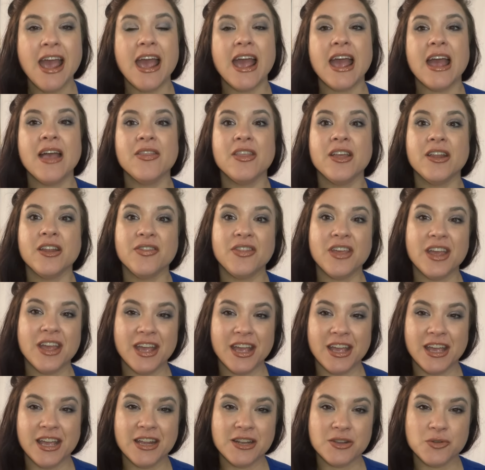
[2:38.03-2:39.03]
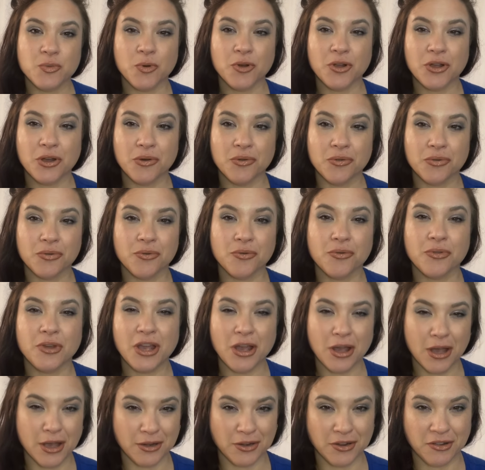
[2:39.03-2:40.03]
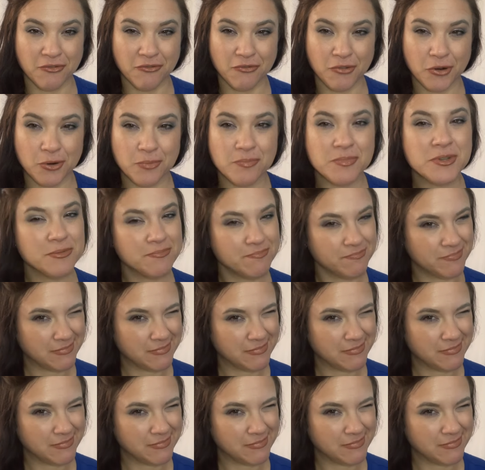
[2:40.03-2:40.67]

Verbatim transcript: And then at the end, we'll go through the unconfirmed.